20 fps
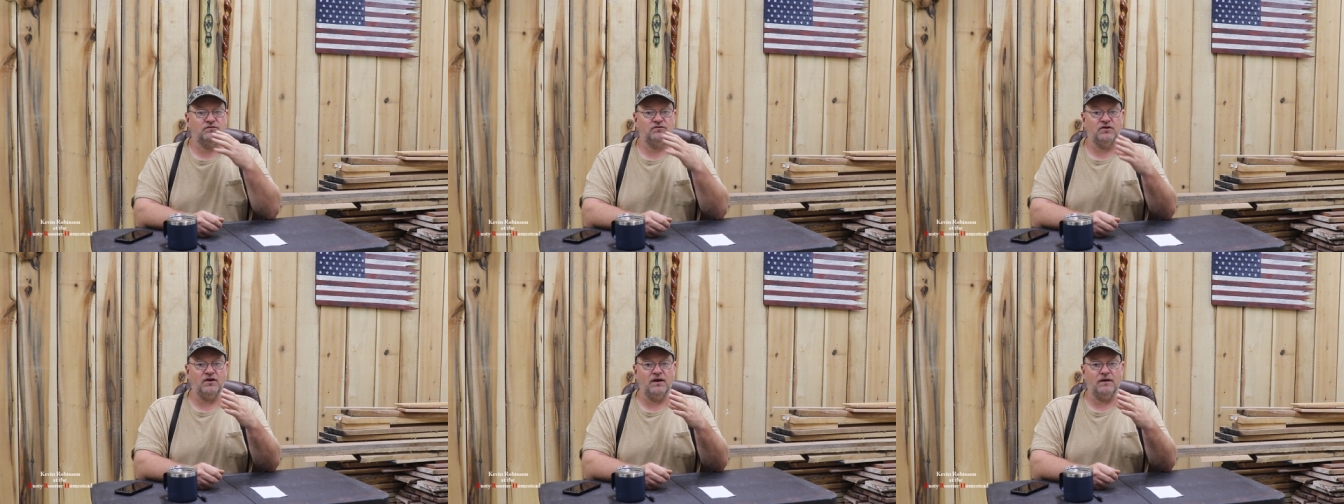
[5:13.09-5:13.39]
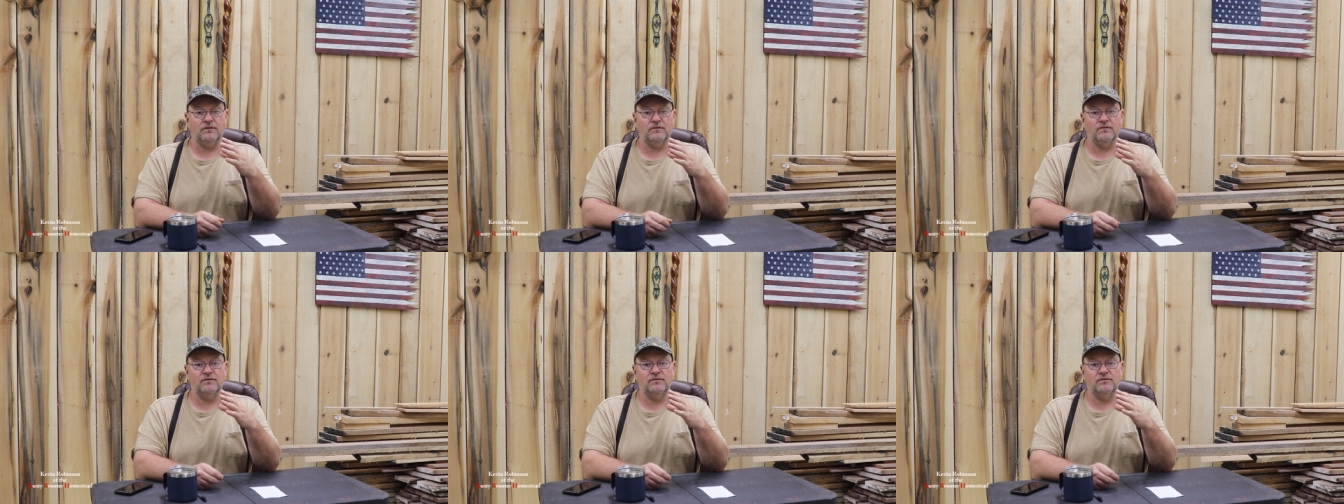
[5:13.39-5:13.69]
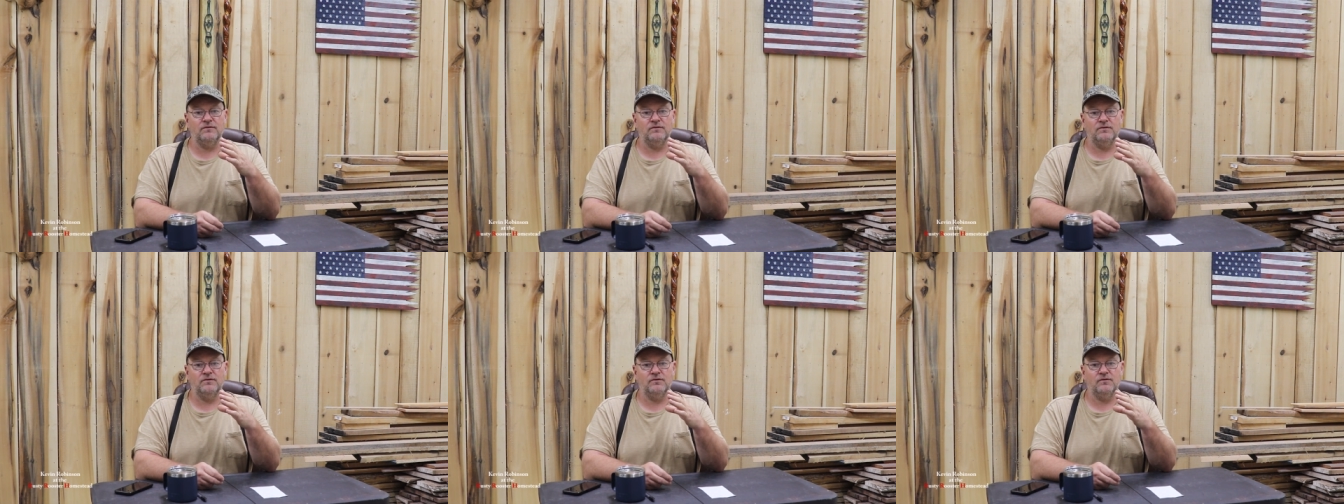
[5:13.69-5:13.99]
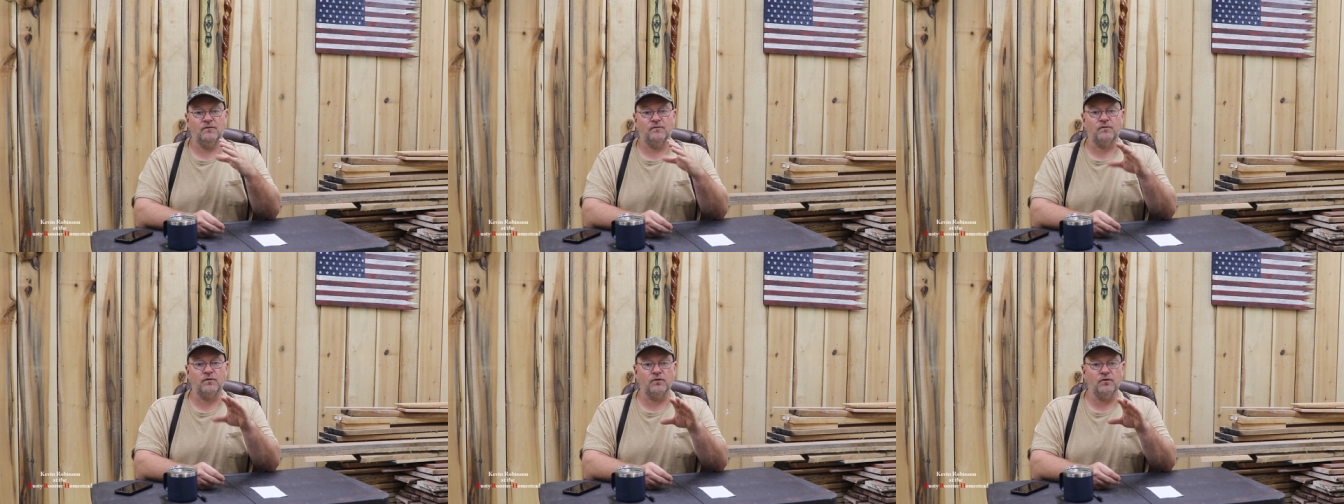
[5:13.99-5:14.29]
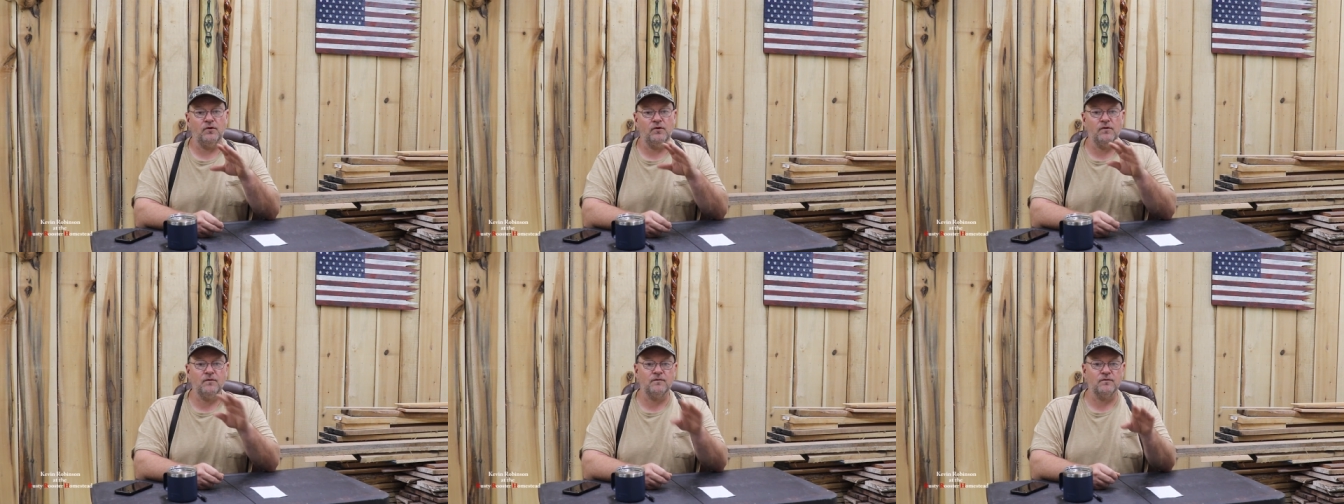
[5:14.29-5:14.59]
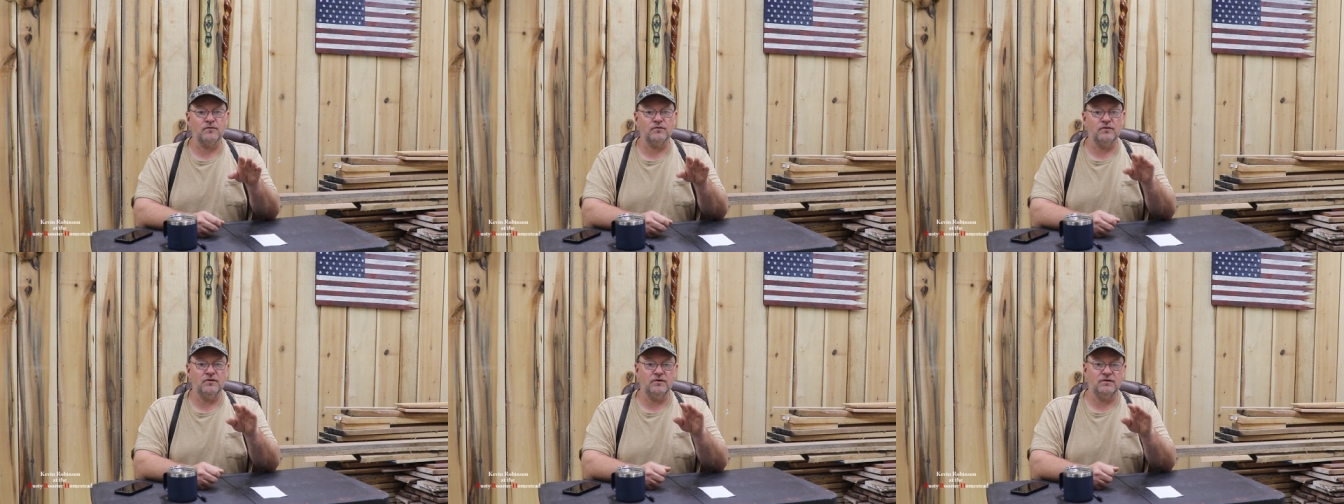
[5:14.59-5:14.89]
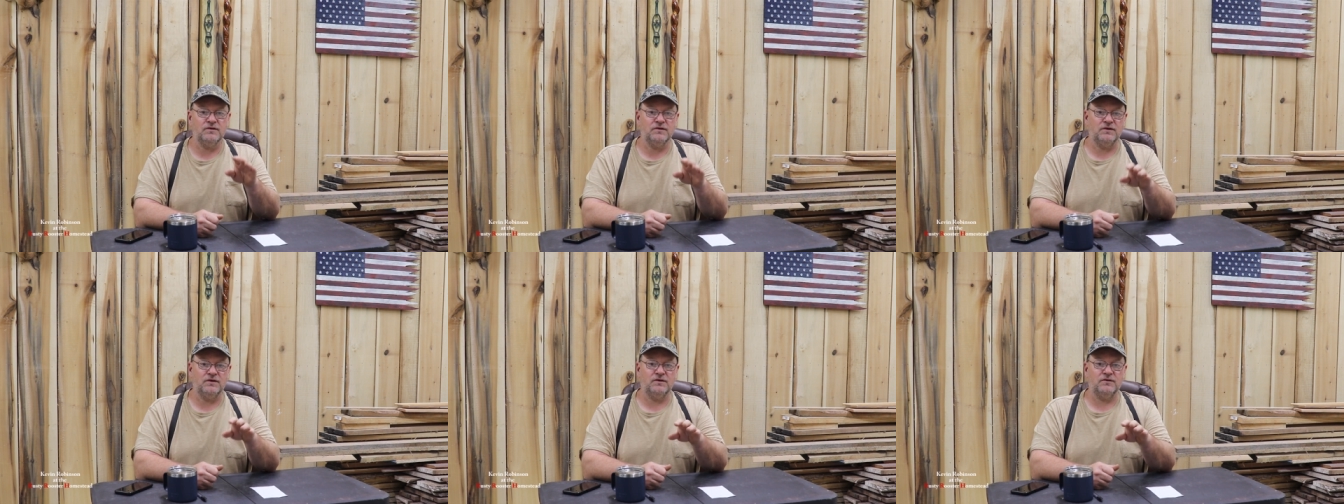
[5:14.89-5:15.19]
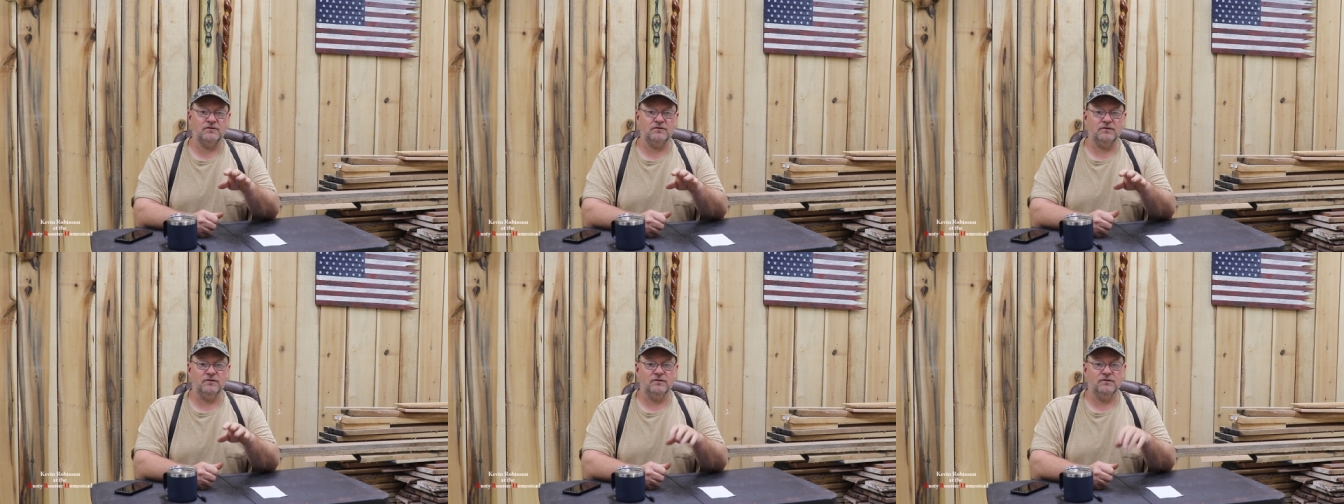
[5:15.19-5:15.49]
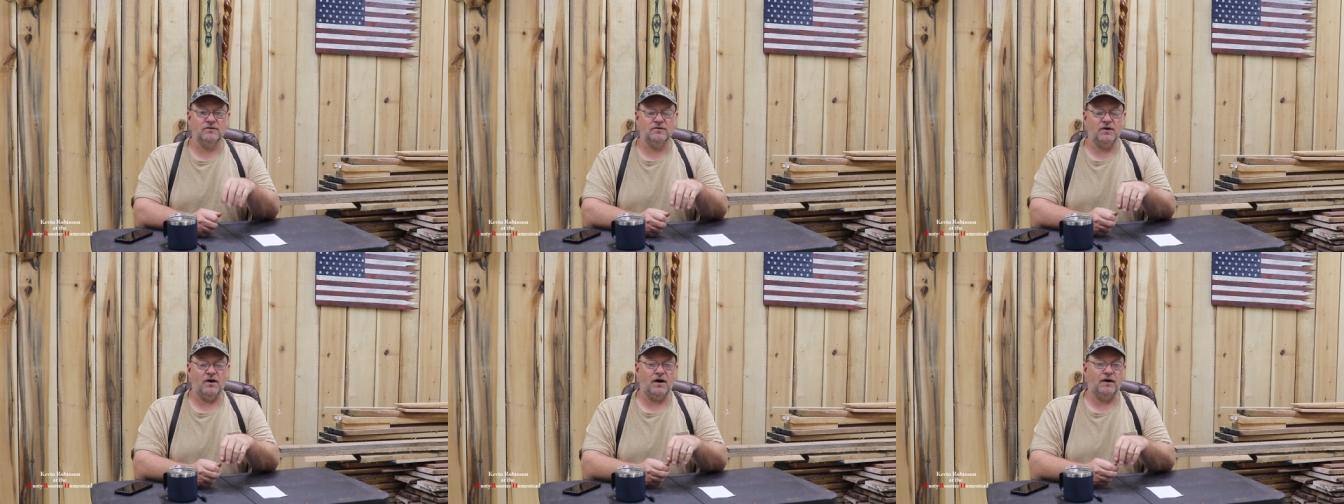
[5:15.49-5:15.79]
channel for over a year.